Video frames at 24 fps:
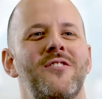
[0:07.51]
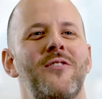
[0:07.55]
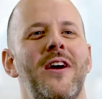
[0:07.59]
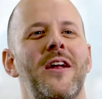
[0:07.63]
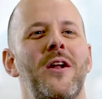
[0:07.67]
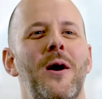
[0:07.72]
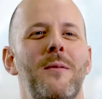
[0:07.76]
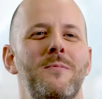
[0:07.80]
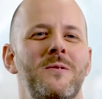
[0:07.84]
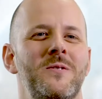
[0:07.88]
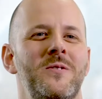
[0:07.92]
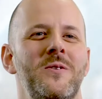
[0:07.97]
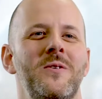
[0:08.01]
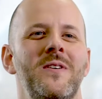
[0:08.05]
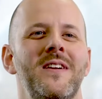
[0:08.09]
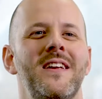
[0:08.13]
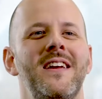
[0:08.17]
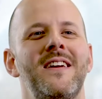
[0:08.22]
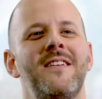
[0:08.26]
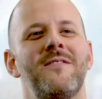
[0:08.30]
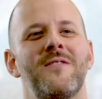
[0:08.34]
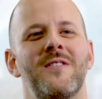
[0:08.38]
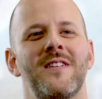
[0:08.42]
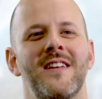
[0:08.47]
great
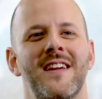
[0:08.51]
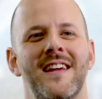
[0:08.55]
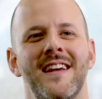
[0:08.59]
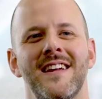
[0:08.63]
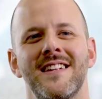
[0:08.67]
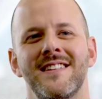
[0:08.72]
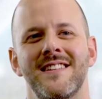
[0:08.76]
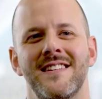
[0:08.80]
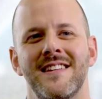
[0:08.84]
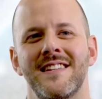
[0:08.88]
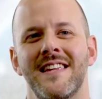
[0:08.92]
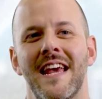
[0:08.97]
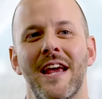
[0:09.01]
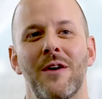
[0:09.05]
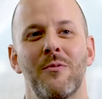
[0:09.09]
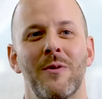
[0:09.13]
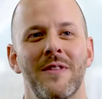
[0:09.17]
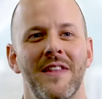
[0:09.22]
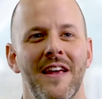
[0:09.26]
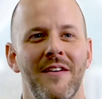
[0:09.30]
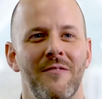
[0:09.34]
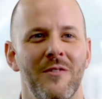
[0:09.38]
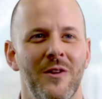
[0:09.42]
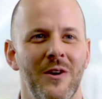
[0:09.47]
opportunity for the kids to take what
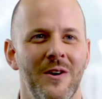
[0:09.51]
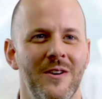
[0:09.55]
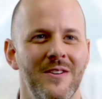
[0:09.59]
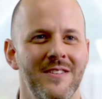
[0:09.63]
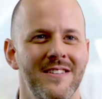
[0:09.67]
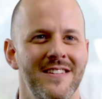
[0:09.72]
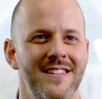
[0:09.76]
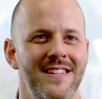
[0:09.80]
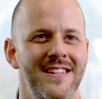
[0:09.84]
they've learned